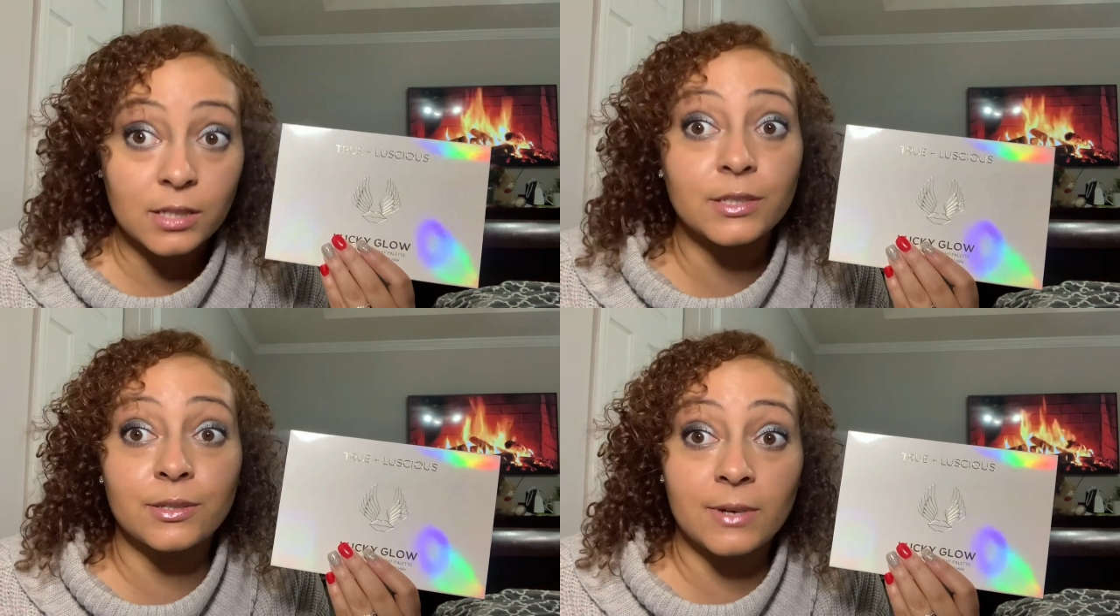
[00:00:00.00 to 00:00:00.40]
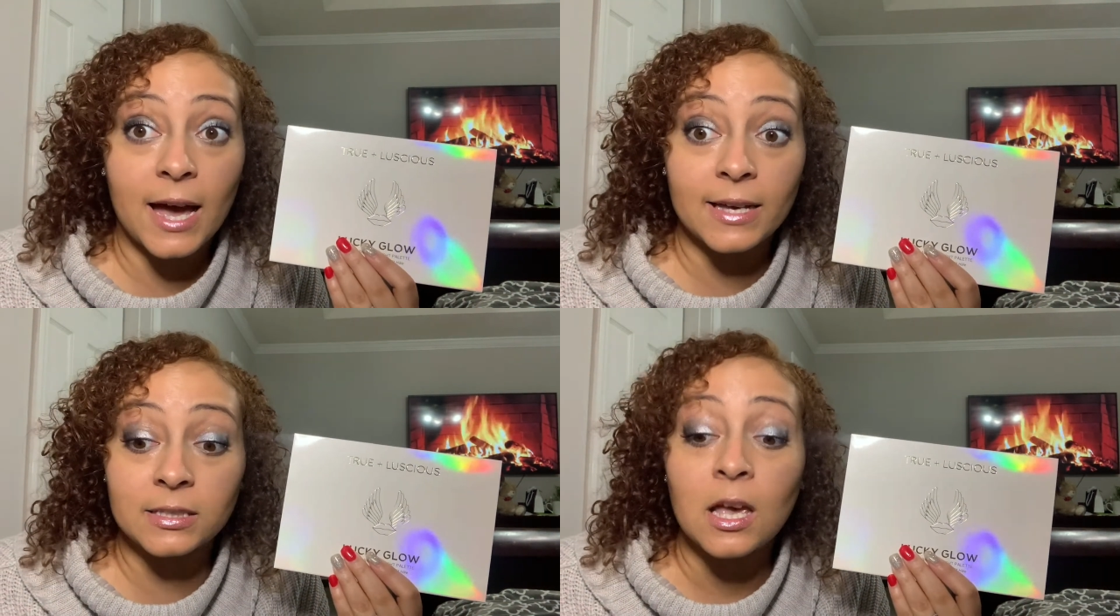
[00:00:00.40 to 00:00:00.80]
you
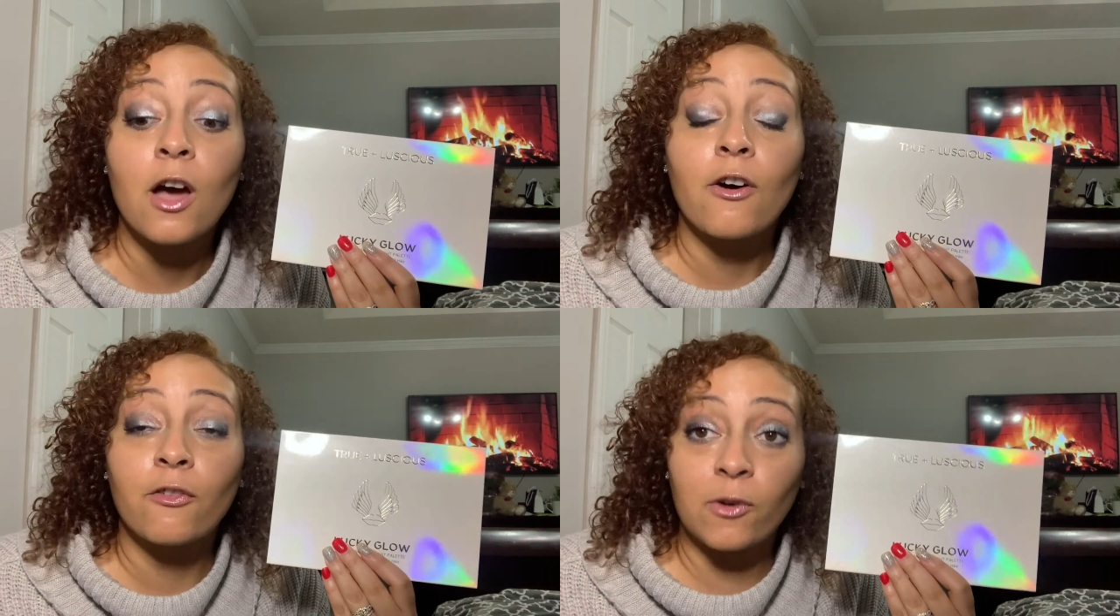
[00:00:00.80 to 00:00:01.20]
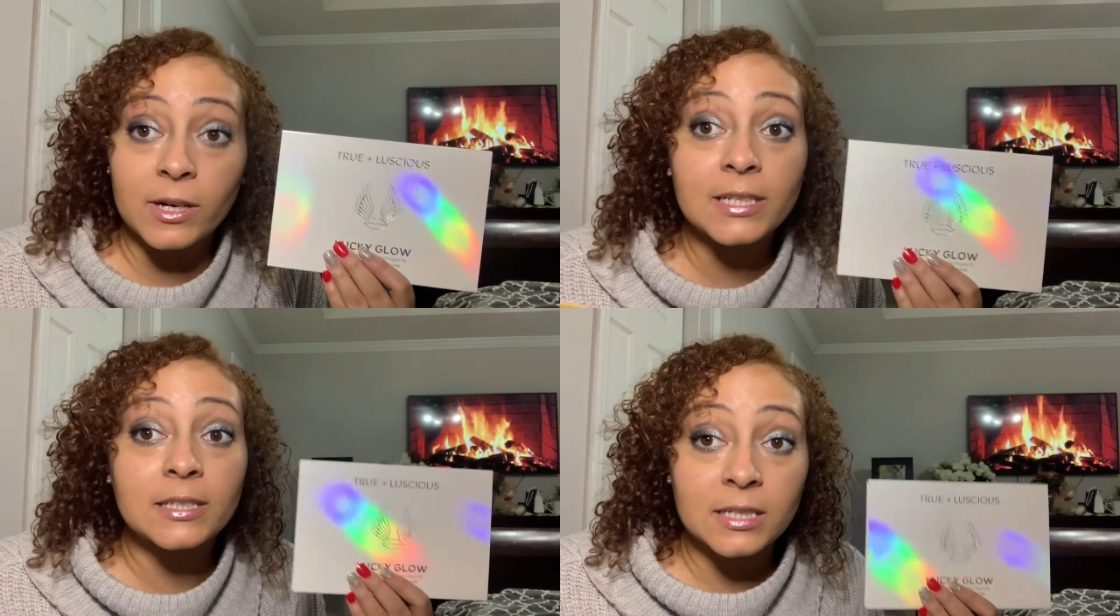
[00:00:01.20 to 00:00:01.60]
guys.
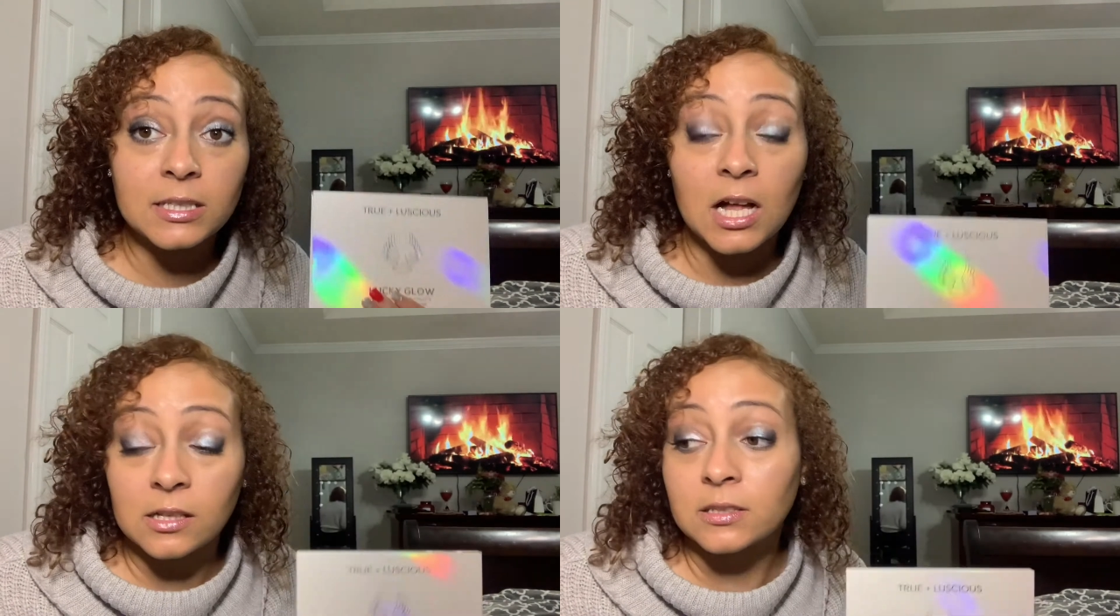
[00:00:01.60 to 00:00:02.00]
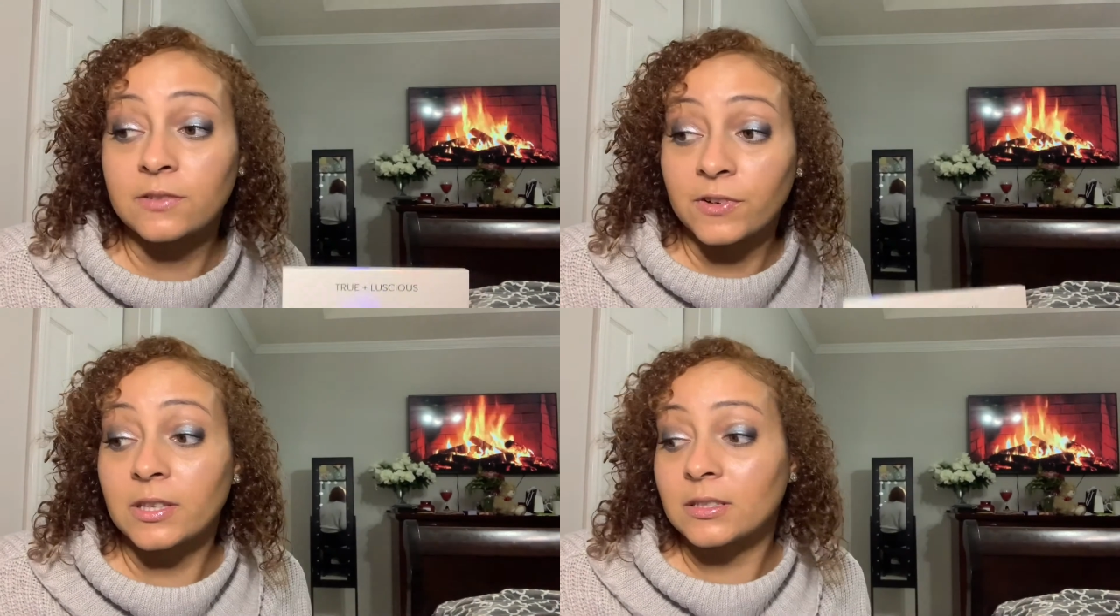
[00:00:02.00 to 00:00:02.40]
$46
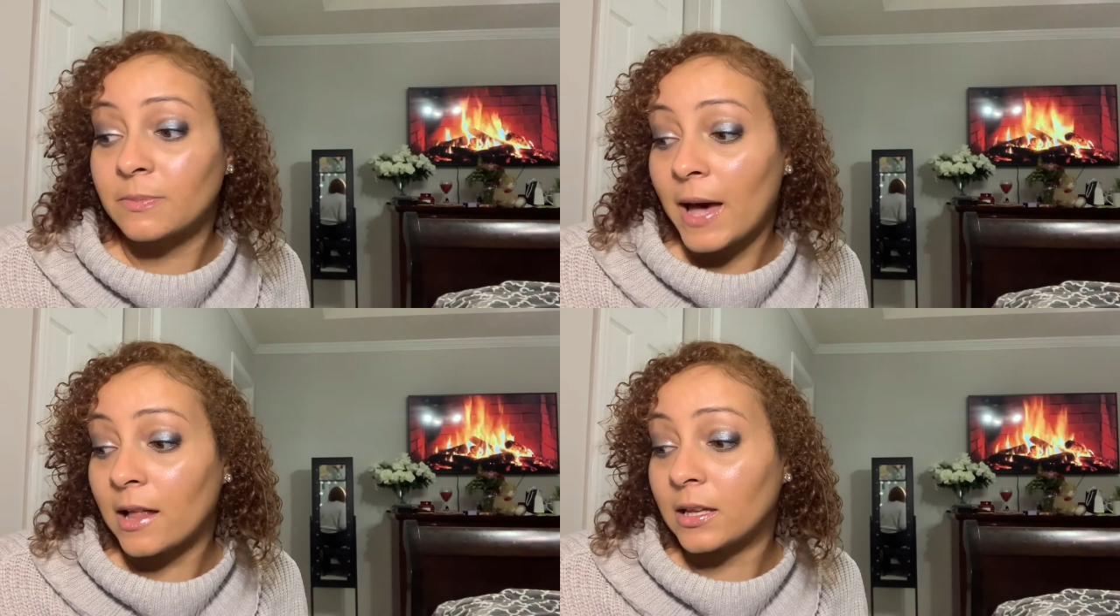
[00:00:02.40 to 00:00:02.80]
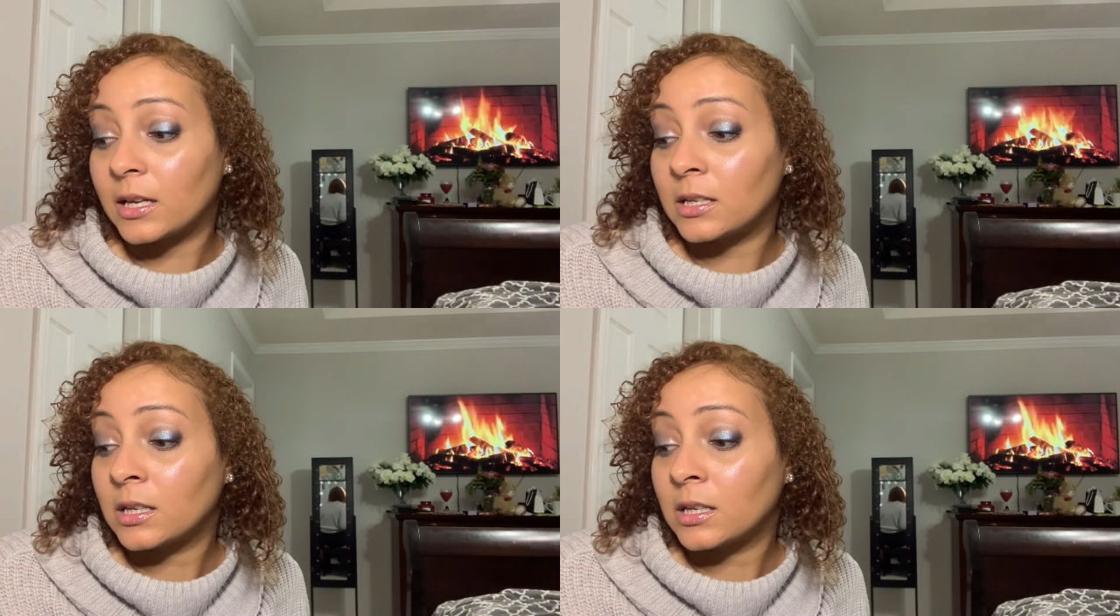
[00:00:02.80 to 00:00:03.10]
for this palette.